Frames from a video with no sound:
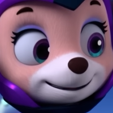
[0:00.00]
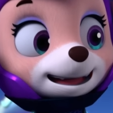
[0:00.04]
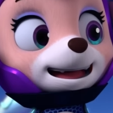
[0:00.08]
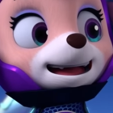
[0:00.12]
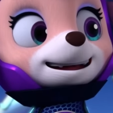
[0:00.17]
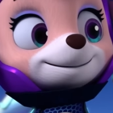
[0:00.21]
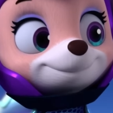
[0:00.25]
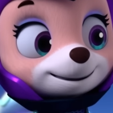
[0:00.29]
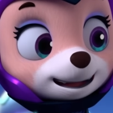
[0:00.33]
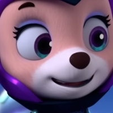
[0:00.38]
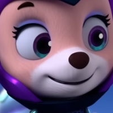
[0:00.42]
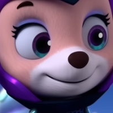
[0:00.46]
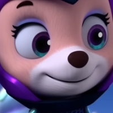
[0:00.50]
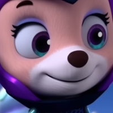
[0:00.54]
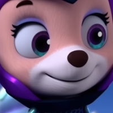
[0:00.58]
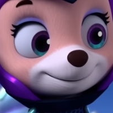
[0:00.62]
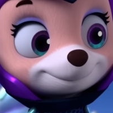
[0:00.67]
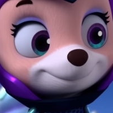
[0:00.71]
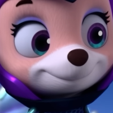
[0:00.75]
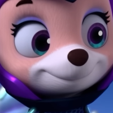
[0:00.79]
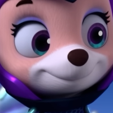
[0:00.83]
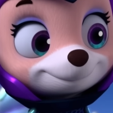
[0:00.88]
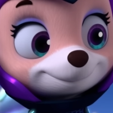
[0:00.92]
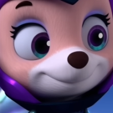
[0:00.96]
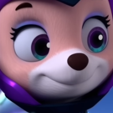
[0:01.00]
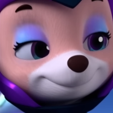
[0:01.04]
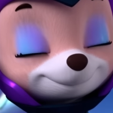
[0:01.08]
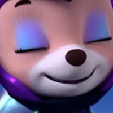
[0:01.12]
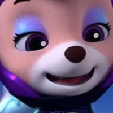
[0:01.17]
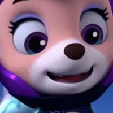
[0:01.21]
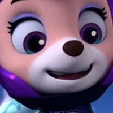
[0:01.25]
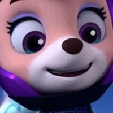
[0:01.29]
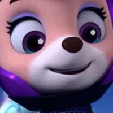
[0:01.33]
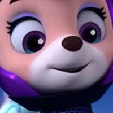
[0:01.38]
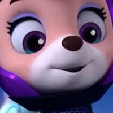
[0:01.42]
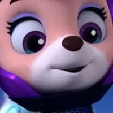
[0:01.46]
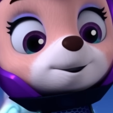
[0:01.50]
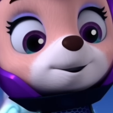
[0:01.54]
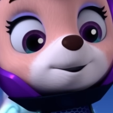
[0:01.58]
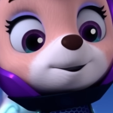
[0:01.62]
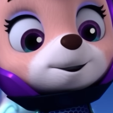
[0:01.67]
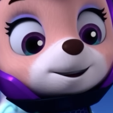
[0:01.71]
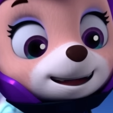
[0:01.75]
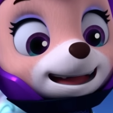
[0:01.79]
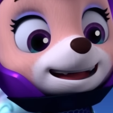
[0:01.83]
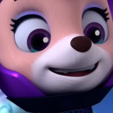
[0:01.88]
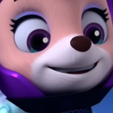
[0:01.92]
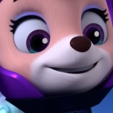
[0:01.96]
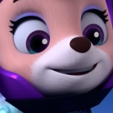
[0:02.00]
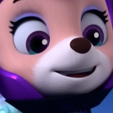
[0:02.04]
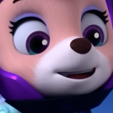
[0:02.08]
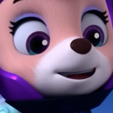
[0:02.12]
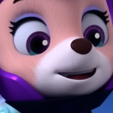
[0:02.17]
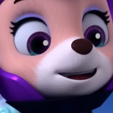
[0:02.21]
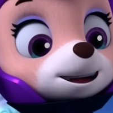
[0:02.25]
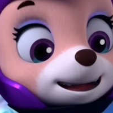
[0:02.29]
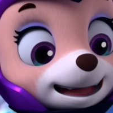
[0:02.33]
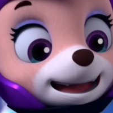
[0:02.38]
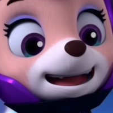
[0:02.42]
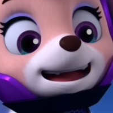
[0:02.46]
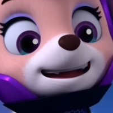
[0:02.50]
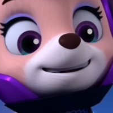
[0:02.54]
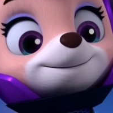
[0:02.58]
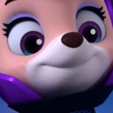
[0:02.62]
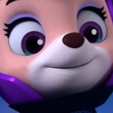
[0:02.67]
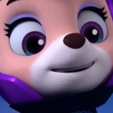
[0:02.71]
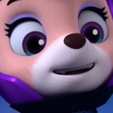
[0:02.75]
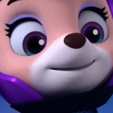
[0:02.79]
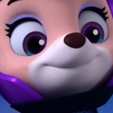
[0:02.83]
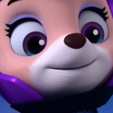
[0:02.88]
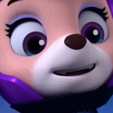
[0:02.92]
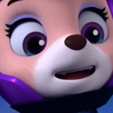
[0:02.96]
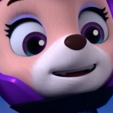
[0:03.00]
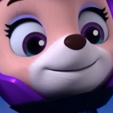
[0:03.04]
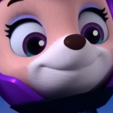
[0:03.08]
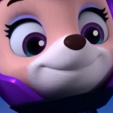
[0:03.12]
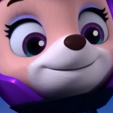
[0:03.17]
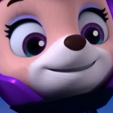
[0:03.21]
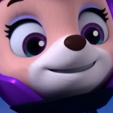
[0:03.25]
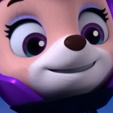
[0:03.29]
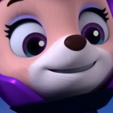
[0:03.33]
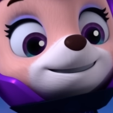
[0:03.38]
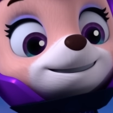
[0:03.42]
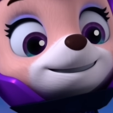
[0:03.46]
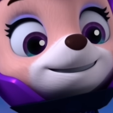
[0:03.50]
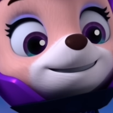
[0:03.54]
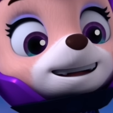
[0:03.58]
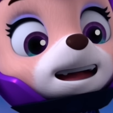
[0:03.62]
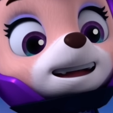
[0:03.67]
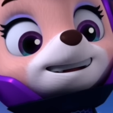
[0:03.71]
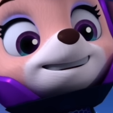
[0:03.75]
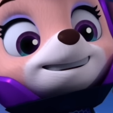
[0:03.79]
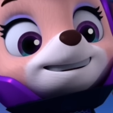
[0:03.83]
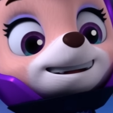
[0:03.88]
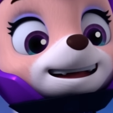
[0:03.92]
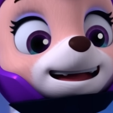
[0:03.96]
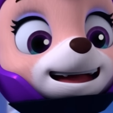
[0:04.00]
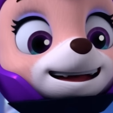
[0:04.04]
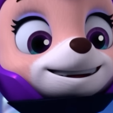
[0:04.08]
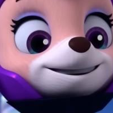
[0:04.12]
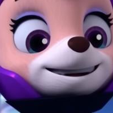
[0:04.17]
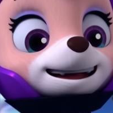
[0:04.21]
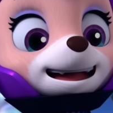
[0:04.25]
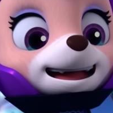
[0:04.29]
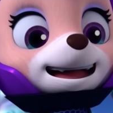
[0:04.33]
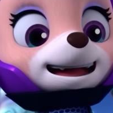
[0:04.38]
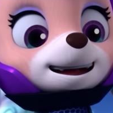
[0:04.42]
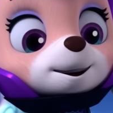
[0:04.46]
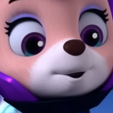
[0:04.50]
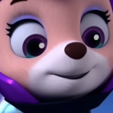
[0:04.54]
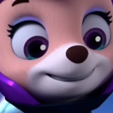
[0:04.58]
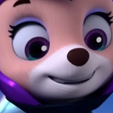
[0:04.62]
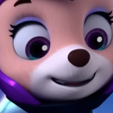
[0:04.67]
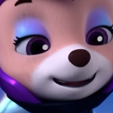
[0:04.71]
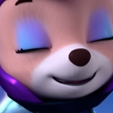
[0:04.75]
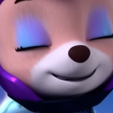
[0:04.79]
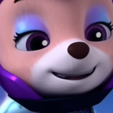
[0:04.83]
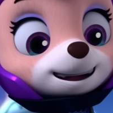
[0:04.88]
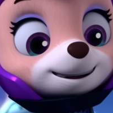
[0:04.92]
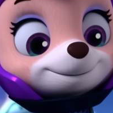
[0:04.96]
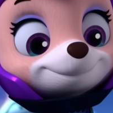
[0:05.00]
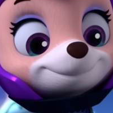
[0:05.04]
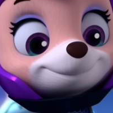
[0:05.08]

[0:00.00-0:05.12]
That means thank you to Ryder and the Aqua Pups for saving our city.